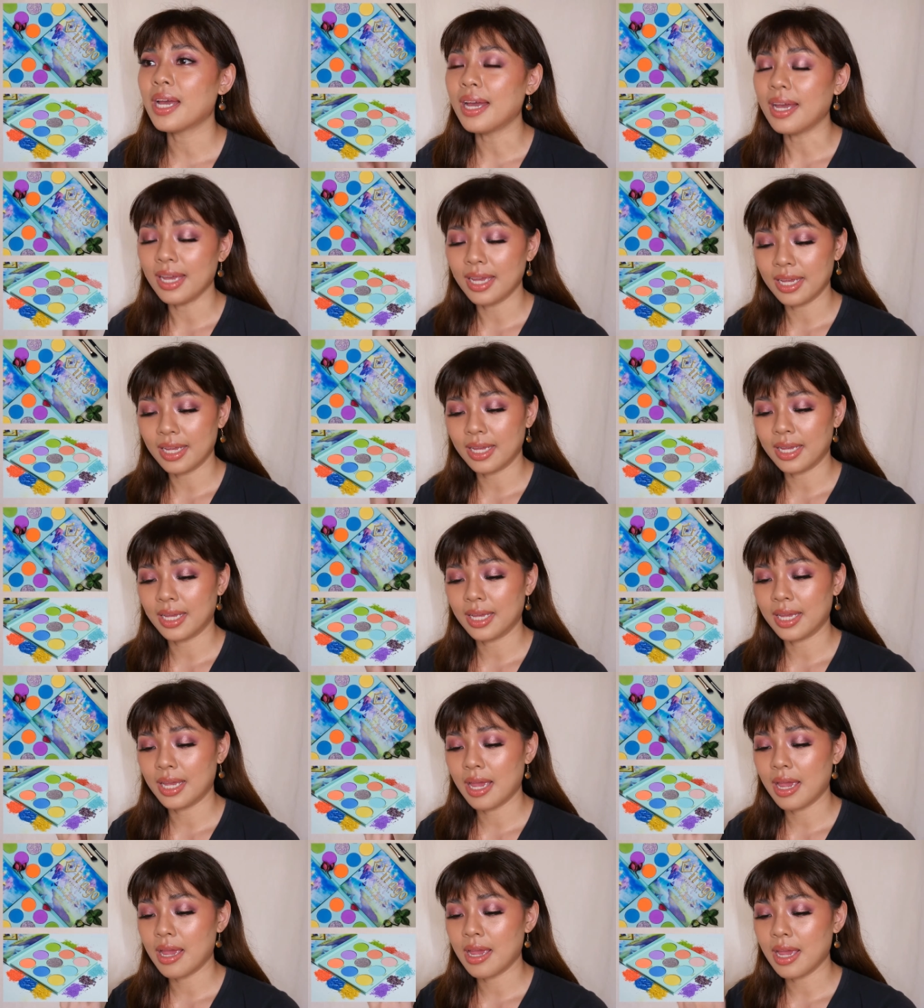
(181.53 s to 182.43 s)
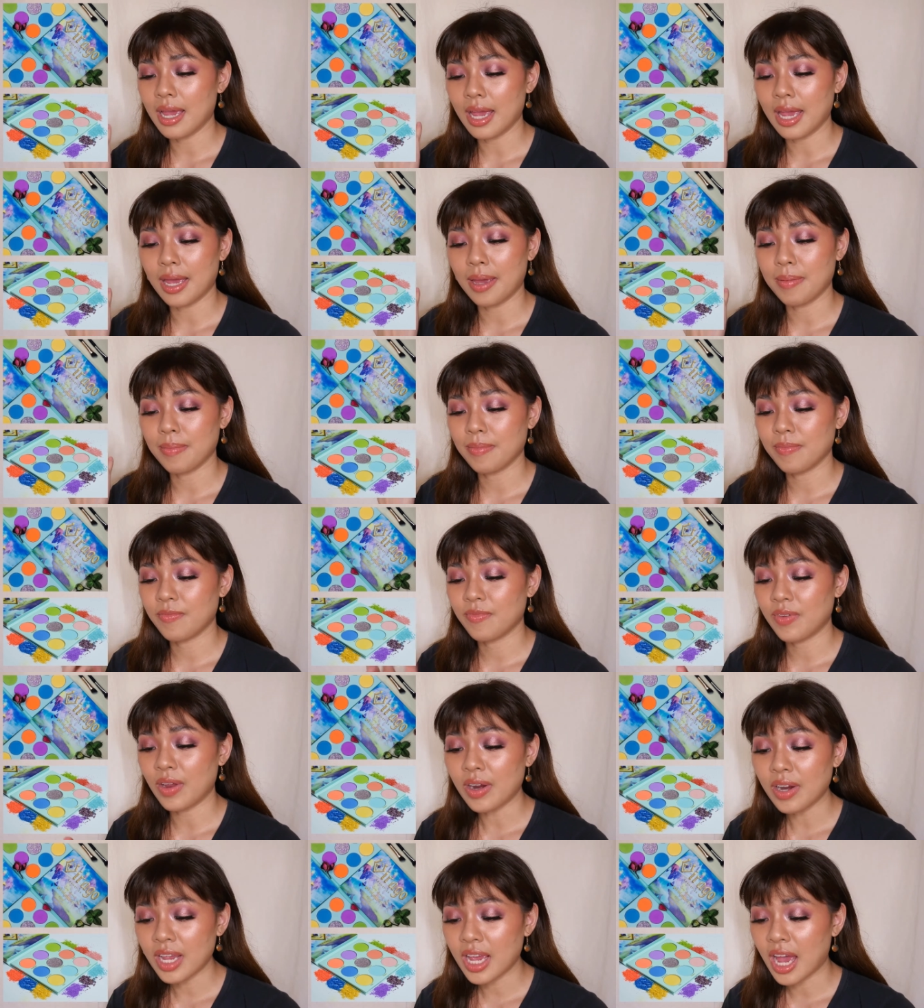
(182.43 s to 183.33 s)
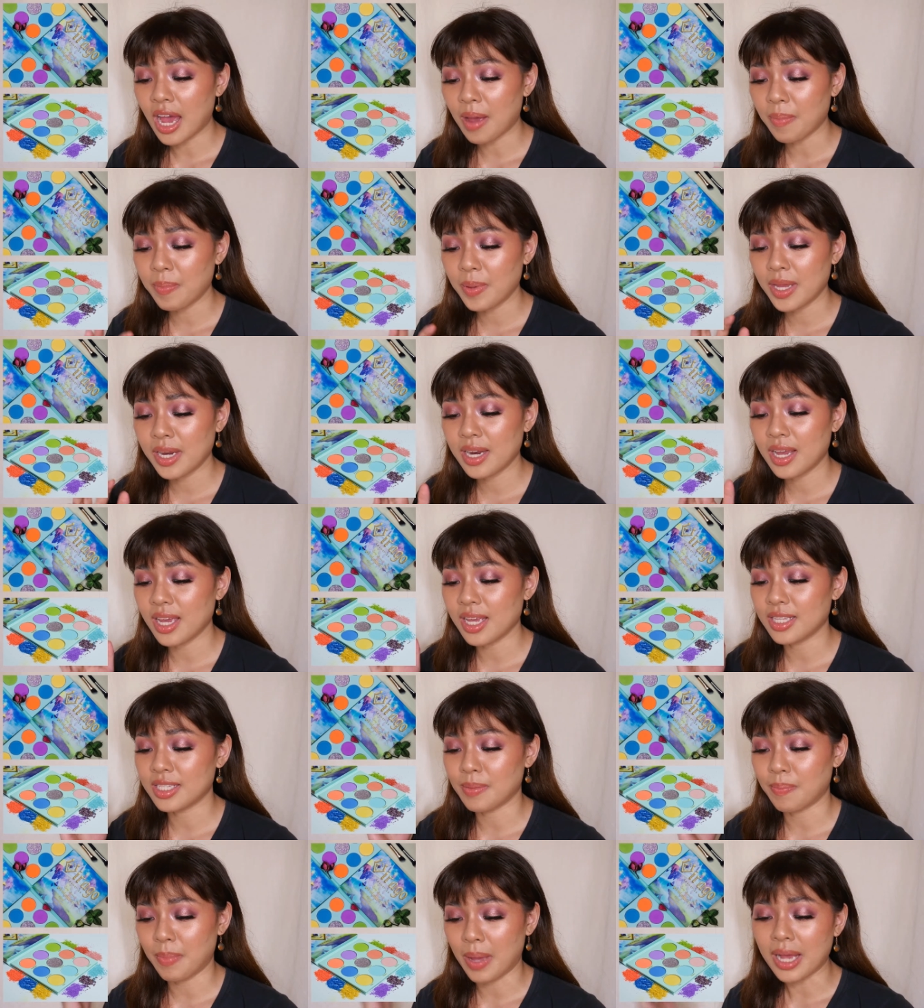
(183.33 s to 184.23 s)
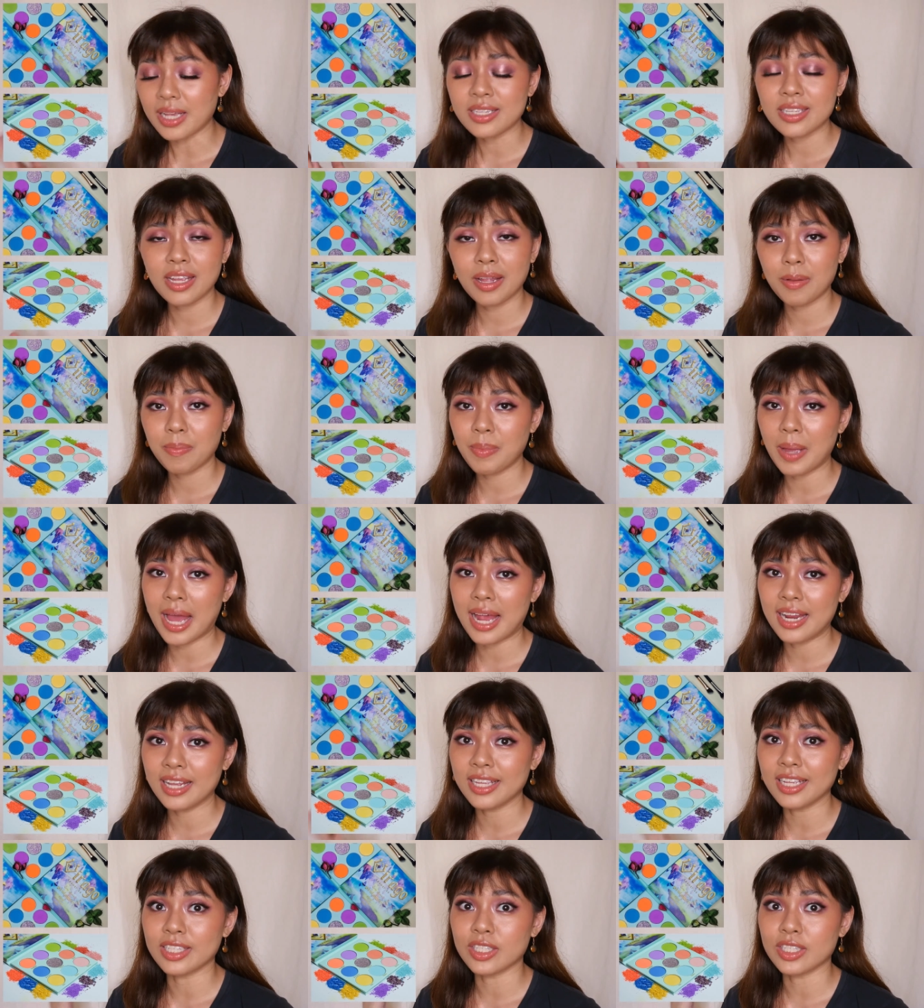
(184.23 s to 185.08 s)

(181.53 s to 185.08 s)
I am very happy that it's a pastel palette,